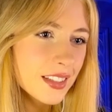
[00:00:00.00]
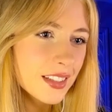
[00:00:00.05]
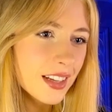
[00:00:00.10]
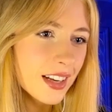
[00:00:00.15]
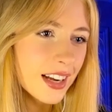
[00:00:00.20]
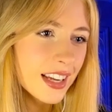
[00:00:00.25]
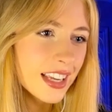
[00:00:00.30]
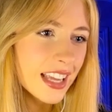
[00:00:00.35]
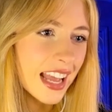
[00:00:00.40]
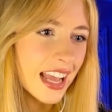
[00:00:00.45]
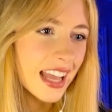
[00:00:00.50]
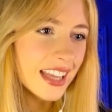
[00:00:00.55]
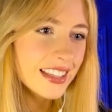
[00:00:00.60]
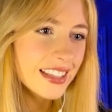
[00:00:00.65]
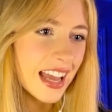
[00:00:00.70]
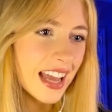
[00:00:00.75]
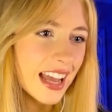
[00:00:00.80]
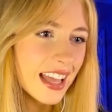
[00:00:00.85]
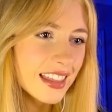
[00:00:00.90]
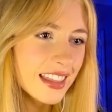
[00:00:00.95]
Okay,
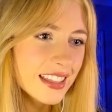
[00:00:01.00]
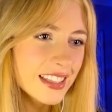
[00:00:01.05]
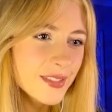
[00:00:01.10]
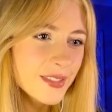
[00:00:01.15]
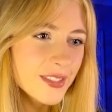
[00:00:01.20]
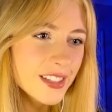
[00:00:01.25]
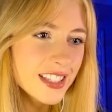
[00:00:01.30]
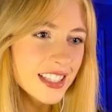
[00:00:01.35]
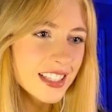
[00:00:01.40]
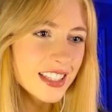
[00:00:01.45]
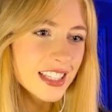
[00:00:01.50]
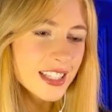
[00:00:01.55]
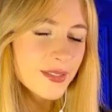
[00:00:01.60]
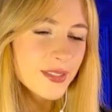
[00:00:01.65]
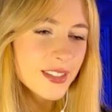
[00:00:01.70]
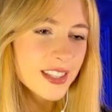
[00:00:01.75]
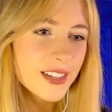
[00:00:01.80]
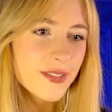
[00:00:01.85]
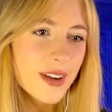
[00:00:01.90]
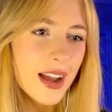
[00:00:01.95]
yeah, and this was
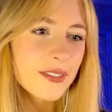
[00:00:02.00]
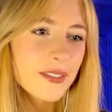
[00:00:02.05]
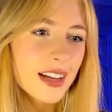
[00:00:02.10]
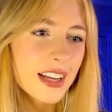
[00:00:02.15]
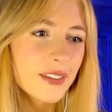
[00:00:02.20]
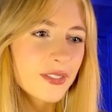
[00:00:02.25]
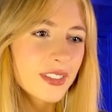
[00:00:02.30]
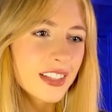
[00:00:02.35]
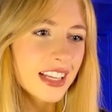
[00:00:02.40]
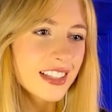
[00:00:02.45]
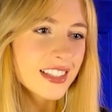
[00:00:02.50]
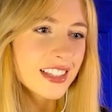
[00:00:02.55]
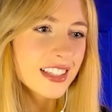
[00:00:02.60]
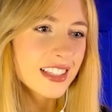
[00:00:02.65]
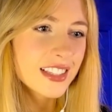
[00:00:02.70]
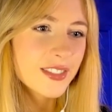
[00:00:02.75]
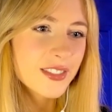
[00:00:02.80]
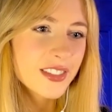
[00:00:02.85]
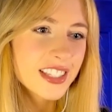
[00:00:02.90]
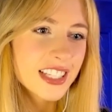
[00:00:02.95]
the right way to play. So
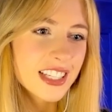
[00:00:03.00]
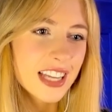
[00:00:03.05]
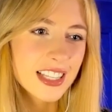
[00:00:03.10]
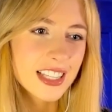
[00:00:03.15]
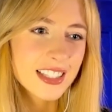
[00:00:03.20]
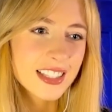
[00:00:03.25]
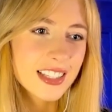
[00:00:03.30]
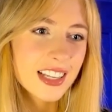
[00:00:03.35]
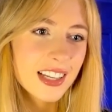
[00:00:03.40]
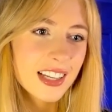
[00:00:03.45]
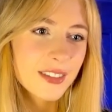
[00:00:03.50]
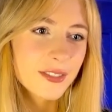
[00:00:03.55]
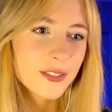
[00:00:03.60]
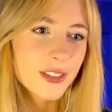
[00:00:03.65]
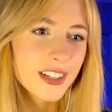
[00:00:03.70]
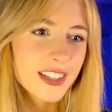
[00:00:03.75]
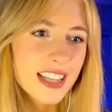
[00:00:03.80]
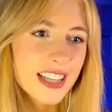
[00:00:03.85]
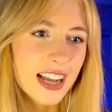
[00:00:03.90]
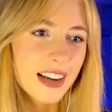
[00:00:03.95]
this was a nice
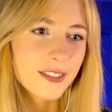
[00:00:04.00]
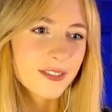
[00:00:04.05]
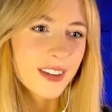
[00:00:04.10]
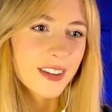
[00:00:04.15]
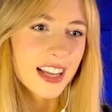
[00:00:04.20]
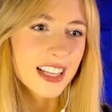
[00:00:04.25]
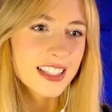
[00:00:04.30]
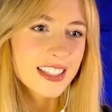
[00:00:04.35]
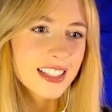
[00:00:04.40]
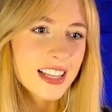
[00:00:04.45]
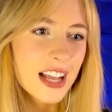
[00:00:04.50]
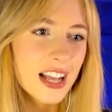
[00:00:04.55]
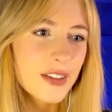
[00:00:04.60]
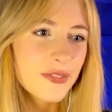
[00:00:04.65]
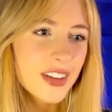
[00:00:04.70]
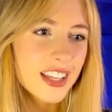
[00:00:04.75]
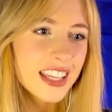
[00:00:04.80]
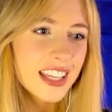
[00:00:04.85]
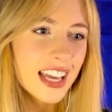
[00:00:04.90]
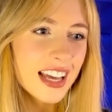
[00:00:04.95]
rook sacrifice.
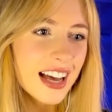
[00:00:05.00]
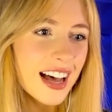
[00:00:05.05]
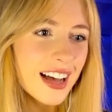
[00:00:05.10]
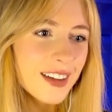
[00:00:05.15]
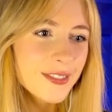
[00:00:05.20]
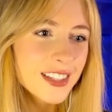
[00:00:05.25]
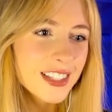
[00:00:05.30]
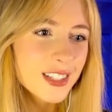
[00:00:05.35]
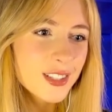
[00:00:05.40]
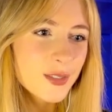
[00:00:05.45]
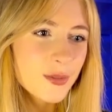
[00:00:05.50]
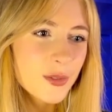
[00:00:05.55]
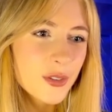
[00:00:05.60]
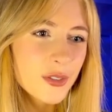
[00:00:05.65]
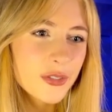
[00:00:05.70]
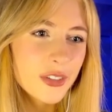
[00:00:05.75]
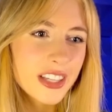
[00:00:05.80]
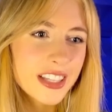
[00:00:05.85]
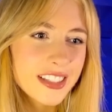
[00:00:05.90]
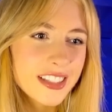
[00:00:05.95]
But yeah, after this
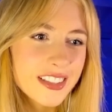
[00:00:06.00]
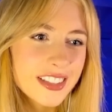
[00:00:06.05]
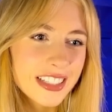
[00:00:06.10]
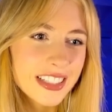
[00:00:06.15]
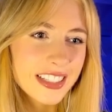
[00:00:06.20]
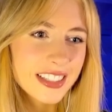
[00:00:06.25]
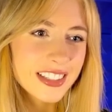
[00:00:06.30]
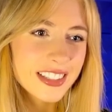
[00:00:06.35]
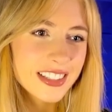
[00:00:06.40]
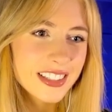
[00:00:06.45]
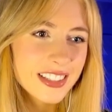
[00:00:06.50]
move, e6,